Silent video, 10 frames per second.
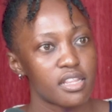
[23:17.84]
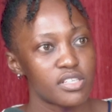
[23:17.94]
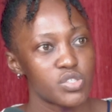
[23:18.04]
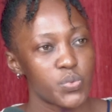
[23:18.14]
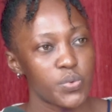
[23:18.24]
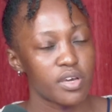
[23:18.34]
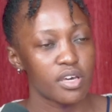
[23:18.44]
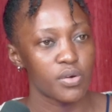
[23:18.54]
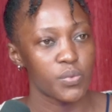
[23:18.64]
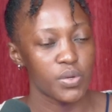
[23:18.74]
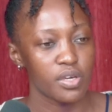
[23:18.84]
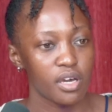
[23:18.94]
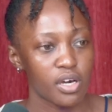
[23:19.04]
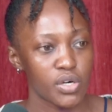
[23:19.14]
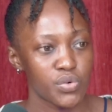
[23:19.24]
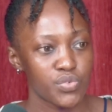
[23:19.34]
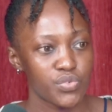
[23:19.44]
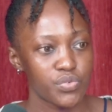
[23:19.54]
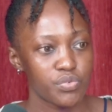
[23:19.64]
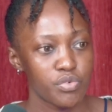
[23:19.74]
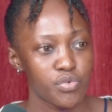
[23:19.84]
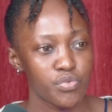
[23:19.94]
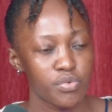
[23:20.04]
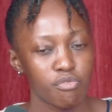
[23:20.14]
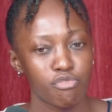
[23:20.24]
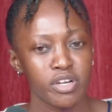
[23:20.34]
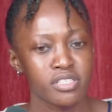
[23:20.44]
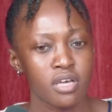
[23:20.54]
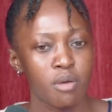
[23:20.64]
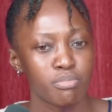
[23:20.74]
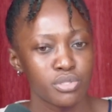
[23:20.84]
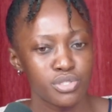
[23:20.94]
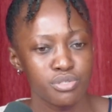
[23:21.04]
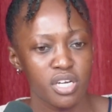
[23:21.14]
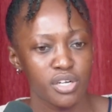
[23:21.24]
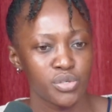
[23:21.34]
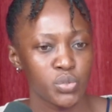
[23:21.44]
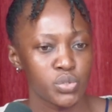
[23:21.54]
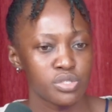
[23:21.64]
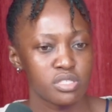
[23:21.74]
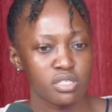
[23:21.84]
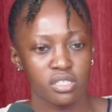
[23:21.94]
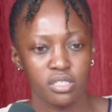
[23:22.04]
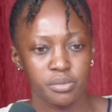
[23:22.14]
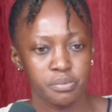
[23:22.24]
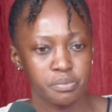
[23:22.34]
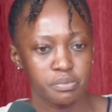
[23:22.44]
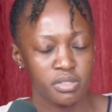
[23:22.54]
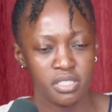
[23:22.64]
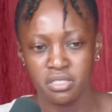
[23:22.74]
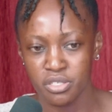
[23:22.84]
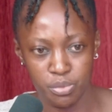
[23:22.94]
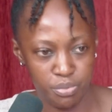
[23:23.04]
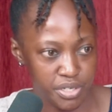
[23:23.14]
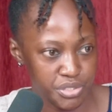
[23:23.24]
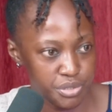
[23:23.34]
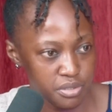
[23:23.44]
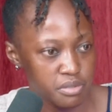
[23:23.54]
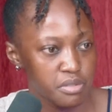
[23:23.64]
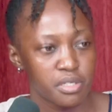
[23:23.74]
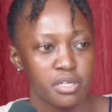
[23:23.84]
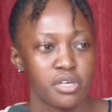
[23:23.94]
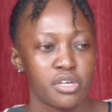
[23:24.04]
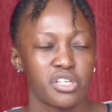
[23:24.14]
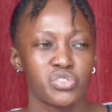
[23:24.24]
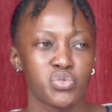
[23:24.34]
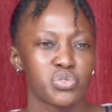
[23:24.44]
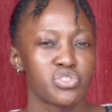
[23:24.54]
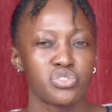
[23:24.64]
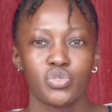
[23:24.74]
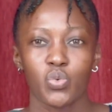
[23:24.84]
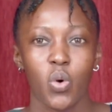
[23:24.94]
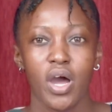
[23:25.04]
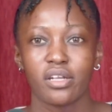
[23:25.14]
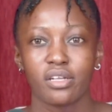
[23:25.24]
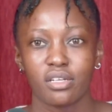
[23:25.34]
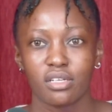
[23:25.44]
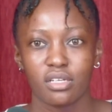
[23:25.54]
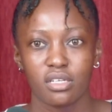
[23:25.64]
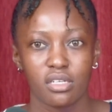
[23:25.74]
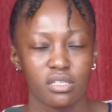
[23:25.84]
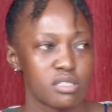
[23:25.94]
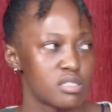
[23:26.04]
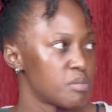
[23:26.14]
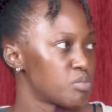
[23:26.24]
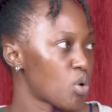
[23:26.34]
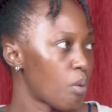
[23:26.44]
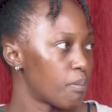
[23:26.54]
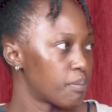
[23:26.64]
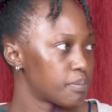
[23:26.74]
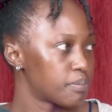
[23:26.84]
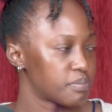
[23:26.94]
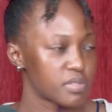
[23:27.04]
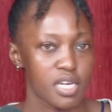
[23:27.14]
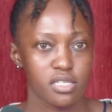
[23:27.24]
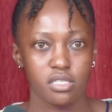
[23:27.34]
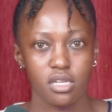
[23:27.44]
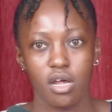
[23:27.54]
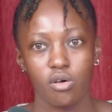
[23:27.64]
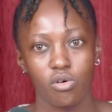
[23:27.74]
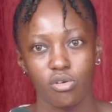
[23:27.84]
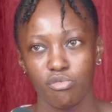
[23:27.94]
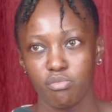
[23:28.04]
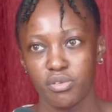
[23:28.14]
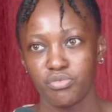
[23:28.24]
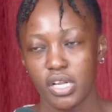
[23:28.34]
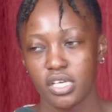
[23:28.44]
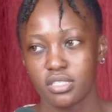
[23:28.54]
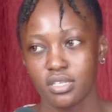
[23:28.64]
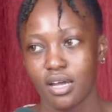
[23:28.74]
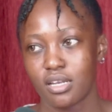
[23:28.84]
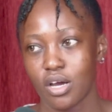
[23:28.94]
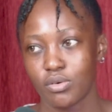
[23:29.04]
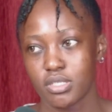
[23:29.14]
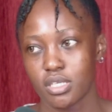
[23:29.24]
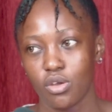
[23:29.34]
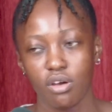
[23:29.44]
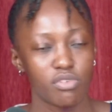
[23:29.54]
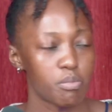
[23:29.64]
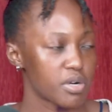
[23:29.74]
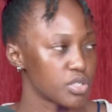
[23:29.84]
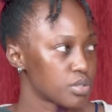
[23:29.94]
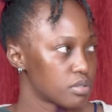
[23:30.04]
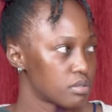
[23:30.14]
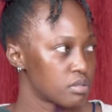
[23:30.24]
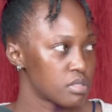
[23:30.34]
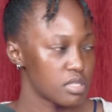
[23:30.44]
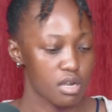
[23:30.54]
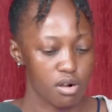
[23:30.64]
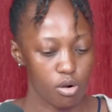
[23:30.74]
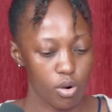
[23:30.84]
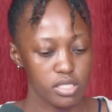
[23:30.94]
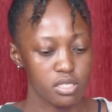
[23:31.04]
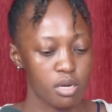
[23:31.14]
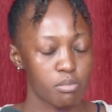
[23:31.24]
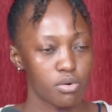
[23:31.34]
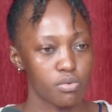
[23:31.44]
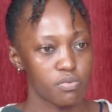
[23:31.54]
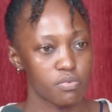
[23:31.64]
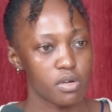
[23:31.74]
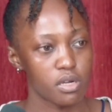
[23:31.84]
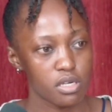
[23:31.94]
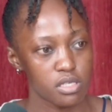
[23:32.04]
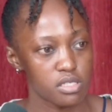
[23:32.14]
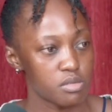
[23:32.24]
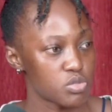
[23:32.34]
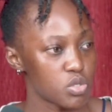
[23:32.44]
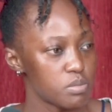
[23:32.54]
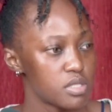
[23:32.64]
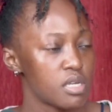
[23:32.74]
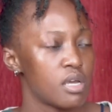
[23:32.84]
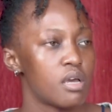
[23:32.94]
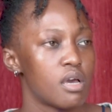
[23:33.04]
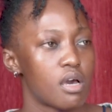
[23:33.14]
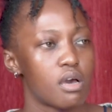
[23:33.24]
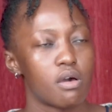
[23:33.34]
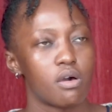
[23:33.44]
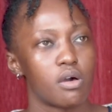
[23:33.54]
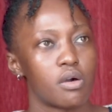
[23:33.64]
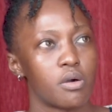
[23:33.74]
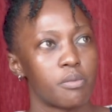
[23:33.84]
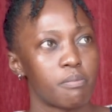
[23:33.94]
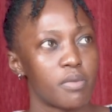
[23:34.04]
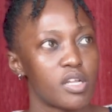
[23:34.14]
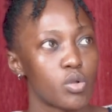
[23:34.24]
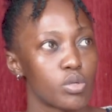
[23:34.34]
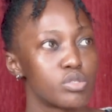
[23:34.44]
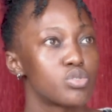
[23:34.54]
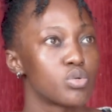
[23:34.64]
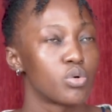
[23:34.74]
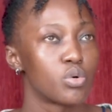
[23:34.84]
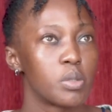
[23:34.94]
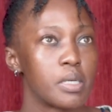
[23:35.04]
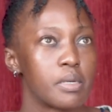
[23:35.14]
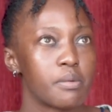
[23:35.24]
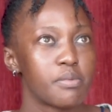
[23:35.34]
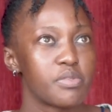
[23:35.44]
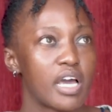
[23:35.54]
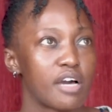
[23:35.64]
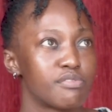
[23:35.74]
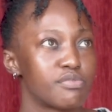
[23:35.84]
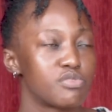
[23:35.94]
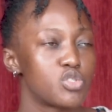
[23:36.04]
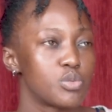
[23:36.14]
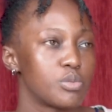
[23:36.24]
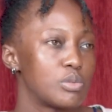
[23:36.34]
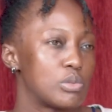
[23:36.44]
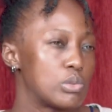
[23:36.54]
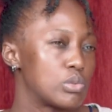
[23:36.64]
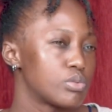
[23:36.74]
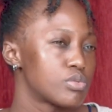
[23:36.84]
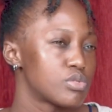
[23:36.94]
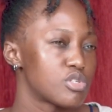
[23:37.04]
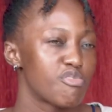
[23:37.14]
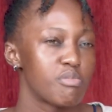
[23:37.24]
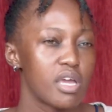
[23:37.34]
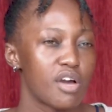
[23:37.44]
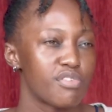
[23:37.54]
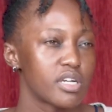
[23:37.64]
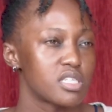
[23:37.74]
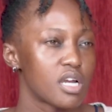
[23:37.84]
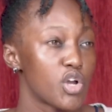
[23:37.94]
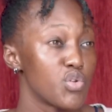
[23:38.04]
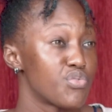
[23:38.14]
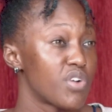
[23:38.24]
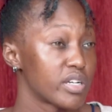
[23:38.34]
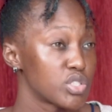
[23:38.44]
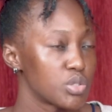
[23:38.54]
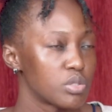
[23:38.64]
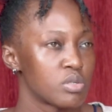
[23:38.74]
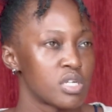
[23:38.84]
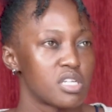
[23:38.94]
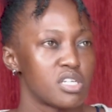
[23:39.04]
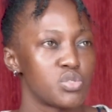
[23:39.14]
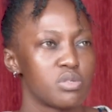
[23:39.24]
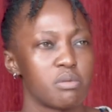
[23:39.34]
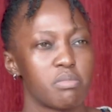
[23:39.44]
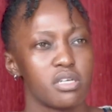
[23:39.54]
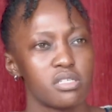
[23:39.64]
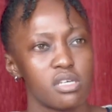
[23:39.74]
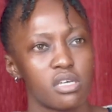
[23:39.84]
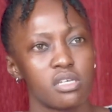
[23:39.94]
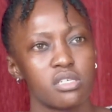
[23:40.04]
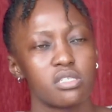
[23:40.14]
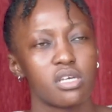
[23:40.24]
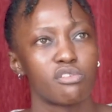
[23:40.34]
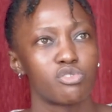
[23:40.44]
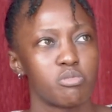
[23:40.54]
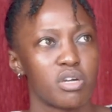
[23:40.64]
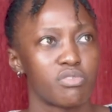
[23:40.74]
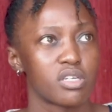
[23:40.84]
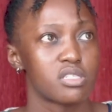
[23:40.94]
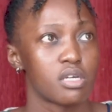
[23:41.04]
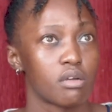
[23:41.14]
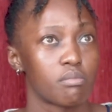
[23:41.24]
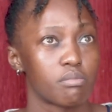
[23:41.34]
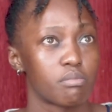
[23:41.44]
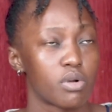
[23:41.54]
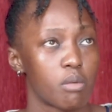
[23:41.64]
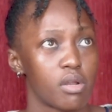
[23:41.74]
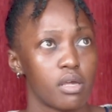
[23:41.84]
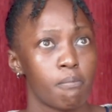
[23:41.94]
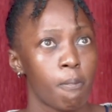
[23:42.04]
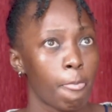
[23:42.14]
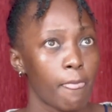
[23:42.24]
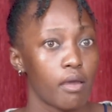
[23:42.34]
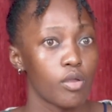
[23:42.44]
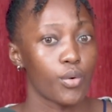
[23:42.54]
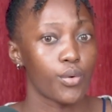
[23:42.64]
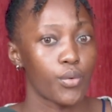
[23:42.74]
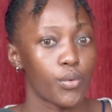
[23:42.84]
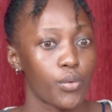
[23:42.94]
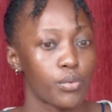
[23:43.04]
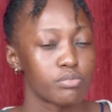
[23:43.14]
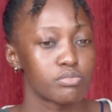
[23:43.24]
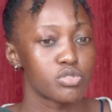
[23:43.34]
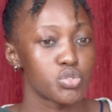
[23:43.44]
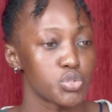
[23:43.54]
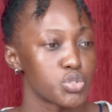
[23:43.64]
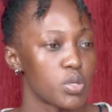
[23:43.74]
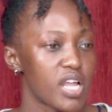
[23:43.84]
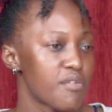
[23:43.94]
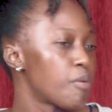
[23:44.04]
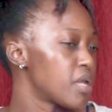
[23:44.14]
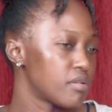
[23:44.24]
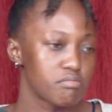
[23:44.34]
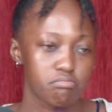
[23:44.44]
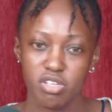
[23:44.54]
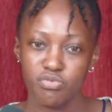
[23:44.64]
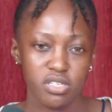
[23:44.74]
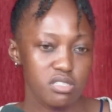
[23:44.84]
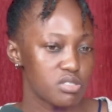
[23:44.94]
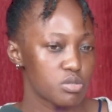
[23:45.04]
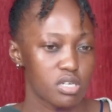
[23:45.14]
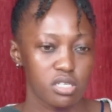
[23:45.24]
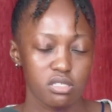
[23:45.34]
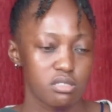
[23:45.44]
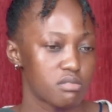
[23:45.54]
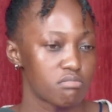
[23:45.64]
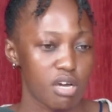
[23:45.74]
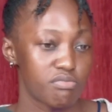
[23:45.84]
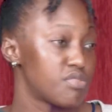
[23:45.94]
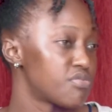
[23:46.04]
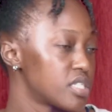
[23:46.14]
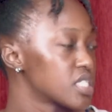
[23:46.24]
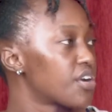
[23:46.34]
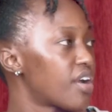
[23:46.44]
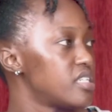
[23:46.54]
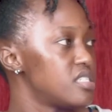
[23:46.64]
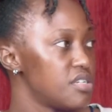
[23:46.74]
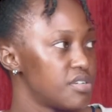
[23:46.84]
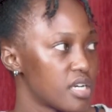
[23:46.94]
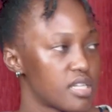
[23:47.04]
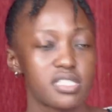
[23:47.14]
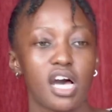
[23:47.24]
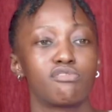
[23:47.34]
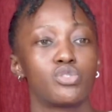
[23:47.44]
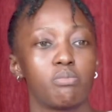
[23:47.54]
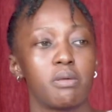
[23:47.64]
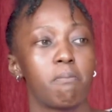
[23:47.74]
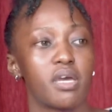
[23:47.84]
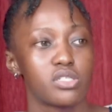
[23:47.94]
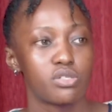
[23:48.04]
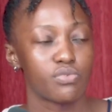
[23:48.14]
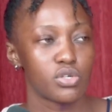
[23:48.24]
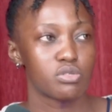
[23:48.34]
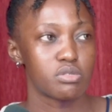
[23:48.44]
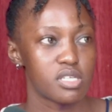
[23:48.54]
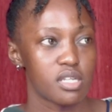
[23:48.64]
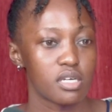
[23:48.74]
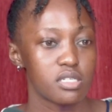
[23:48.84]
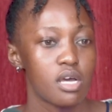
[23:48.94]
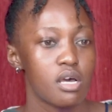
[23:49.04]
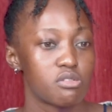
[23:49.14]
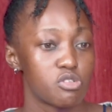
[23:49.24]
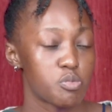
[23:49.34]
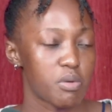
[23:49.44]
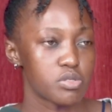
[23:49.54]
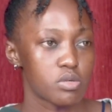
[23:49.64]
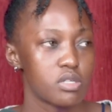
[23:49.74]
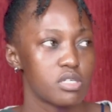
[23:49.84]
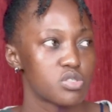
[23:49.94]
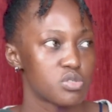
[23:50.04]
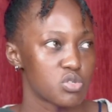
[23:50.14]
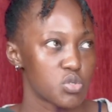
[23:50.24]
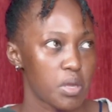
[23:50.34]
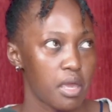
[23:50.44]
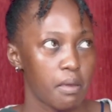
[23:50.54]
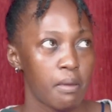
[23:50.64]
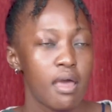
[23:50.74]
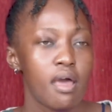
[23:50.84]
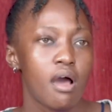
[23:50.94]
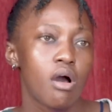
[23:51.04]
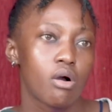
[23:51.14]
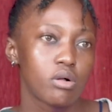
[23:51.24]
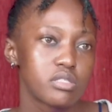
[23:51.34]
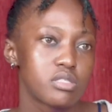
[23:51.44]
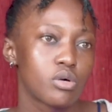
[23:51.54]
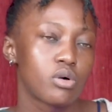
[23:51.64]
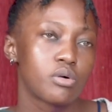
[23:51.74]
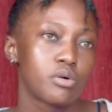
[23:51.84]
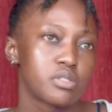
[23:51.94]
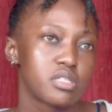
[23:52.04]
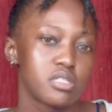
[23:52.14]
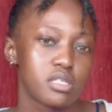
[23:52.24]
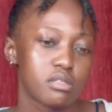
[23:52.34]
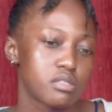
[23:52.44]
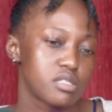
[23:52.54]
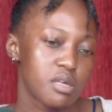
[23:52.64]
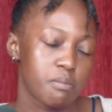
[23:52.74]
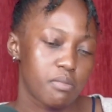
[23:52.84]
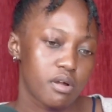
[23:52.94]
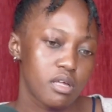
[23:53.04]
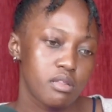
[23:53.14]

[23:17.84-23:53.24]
that's where we have, for example, to diagnose, let's say depression, it's not just one symptom that, you've been feeling sad, now you say you have depression. There are quite a number of symptoms, and also they have to sort of be affecting how you function on a day-to-day basis. They have to be affecting probably your social life. Different disorders have different criteria that have to be met for you to say that this person is not okay. Also, in the same breath,